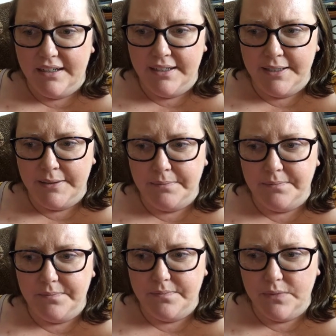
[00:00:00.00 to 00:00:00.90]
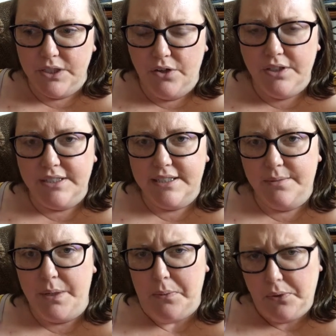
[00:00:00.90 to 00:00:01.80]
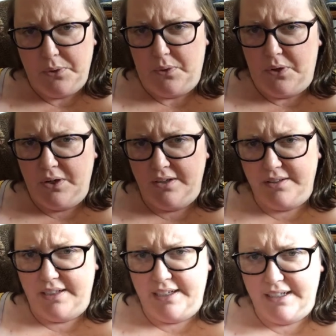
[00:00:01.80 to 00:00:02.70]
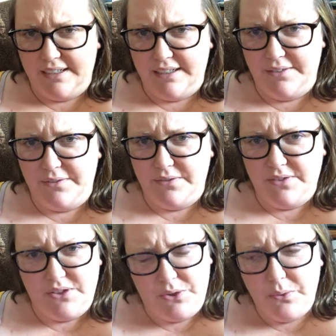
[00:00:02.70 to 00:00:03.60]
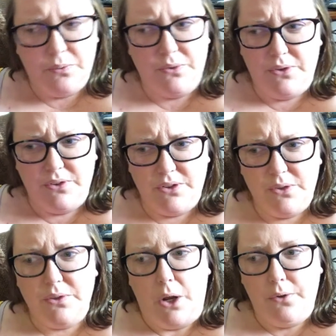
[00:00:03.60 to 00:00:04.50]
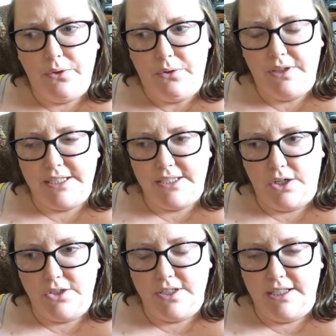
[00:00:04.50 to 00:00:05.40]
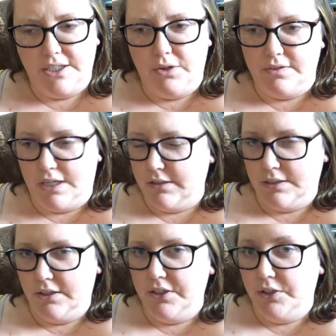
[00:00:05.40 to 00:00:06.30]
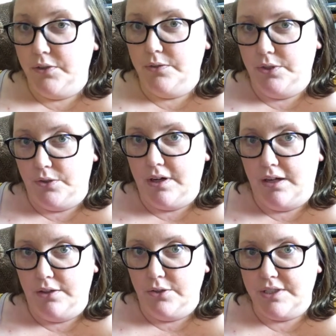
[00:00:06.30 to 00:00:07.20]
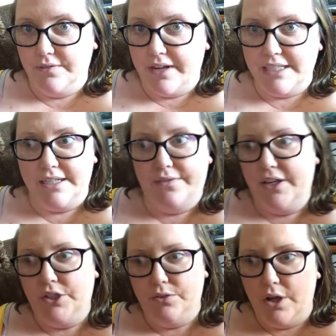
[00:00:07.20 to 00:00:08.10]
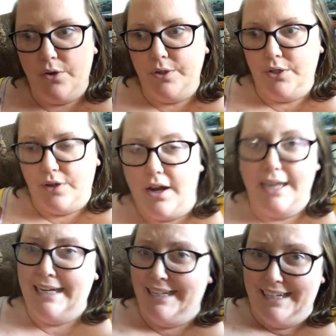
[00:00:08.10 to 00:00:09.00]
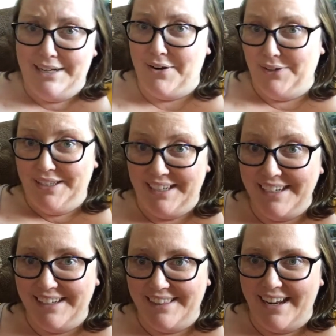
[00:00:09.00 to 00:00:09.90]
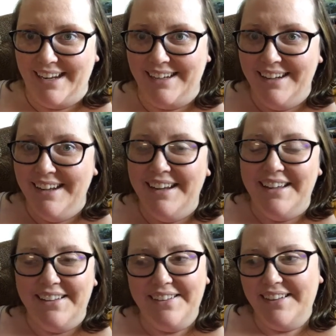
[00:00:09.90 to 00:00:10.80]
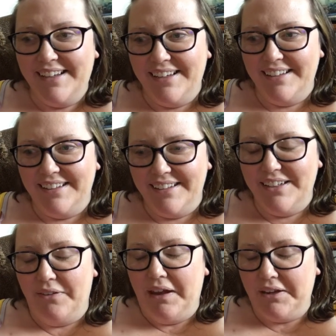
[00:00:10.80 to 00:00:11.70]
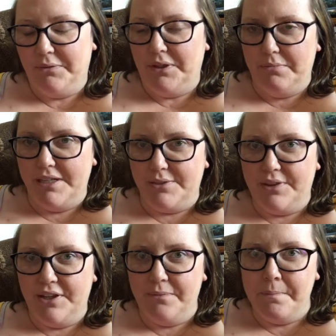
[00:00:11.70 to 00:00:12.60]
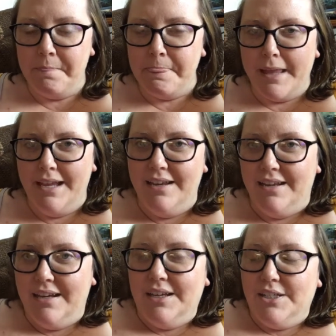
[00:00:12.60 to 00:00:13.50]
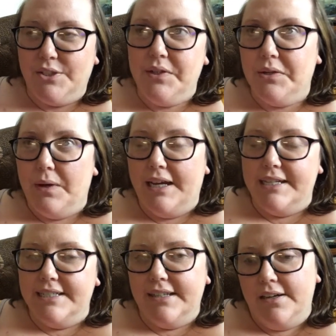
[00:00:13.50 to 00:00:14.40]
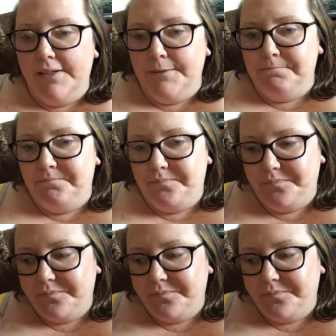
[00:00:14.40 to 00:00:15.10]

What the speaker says: you know, to people who aren't, like, if you go through this surgery and then you have a doctor telling you you're not losing fast enough and you know you're not eating hardly anything, then, you know, that could really mess with you. So anyways, that's